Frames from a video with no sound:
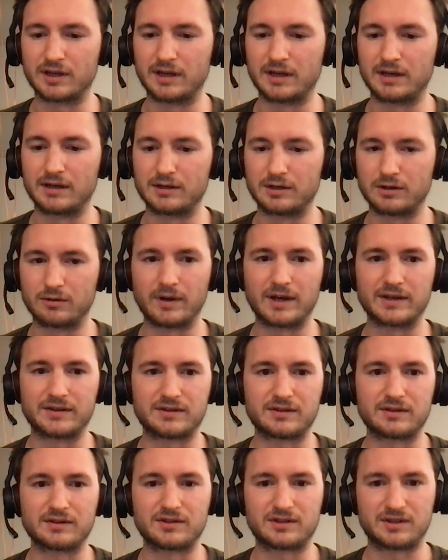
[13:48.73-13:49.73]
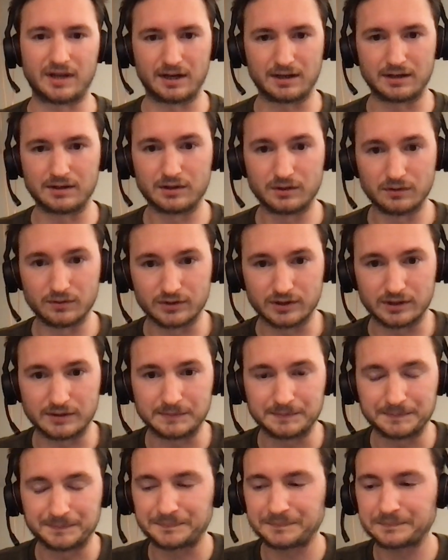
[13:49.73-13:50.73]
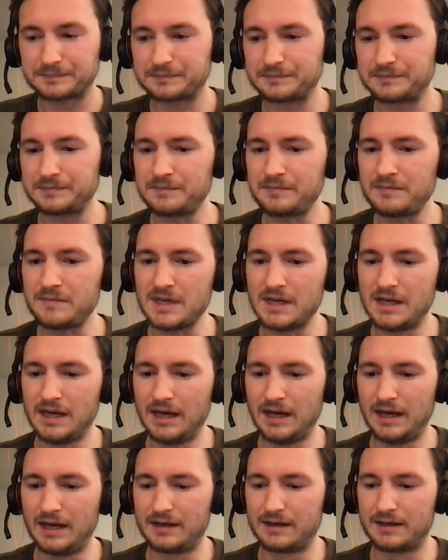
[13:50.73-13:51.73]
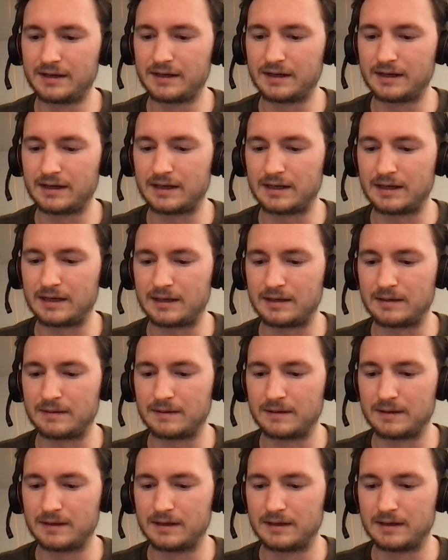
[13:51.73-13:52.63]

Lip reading: in the US stay the user and are